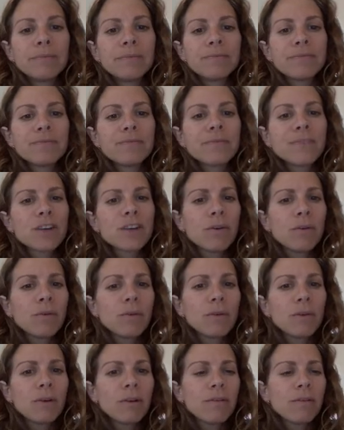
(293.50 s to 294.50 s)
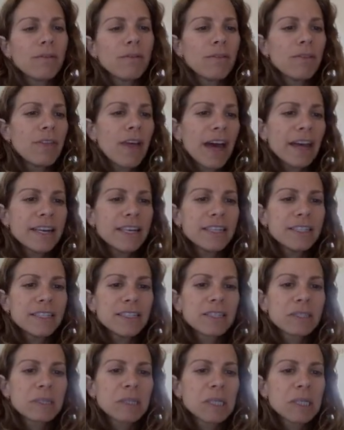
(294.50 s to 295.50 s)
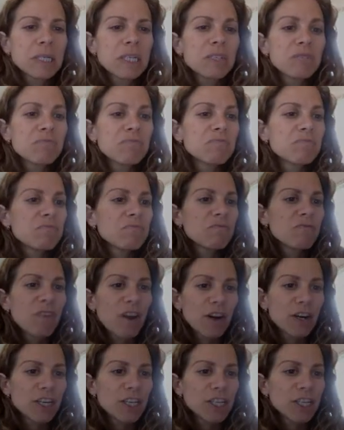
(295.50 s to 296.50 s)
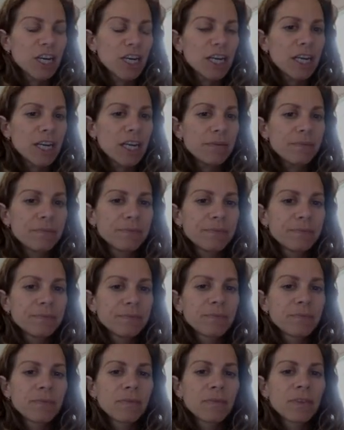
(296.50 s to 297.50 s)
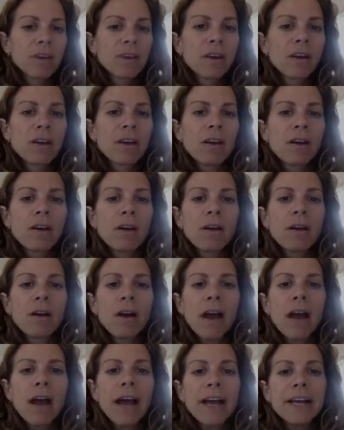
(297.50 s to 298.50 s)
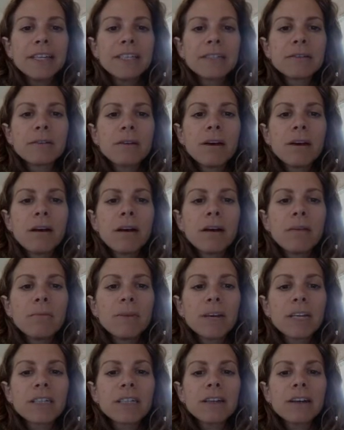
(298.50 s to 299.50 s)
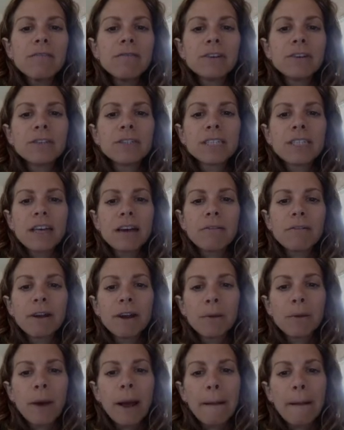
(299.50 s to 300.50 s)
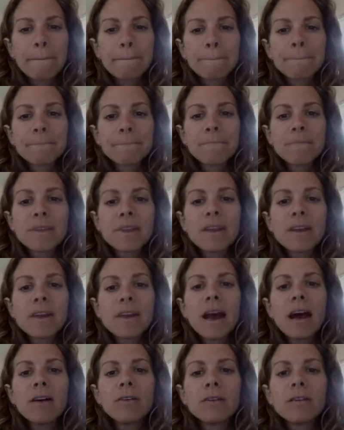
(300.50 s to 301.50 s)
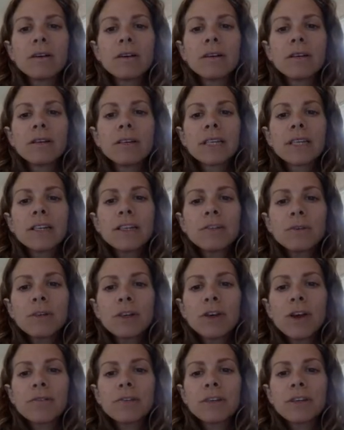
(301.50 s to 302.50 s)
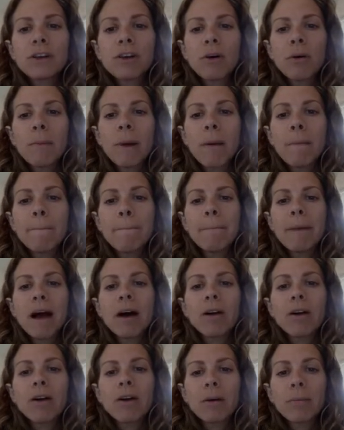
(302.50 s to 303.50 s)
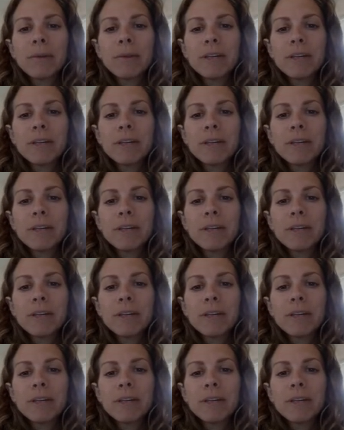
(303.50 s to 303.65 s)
So that is very shady. And Macduff notes that right away. Now, here's what you have to know about Malcolm and